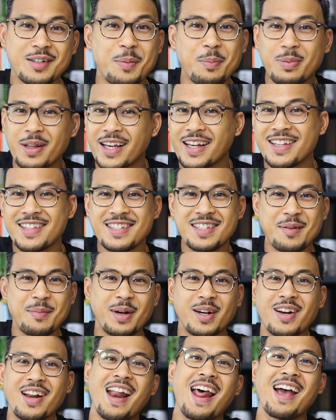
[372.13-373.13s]
complains
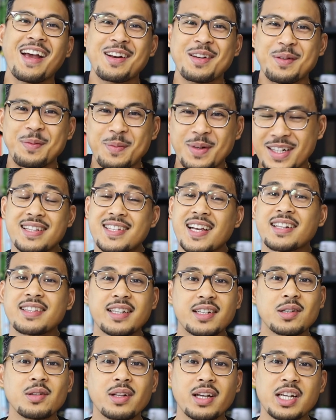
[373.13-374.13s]
about an item, and
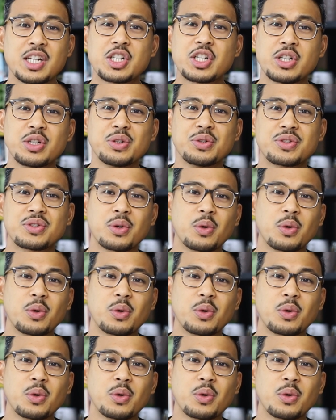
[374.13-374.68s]
technical issues,